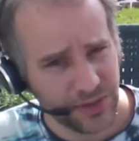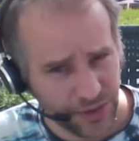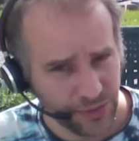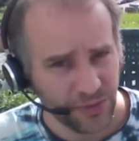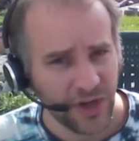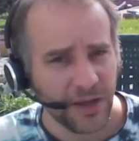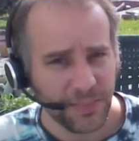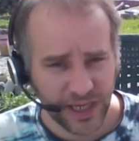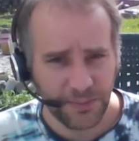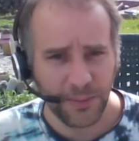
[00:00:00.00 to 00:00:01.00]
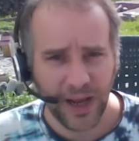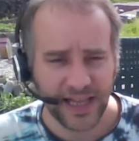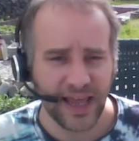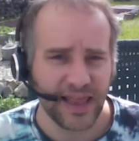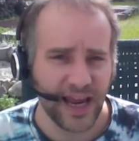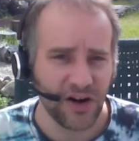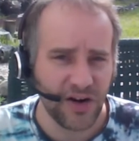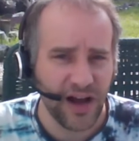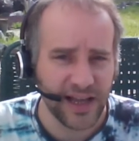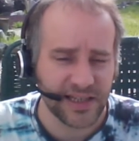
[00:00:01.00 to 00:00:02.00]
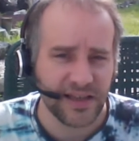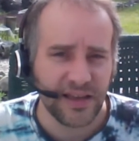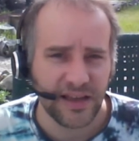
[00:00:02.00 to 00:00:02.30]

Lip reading: do, but keep in mind that they are not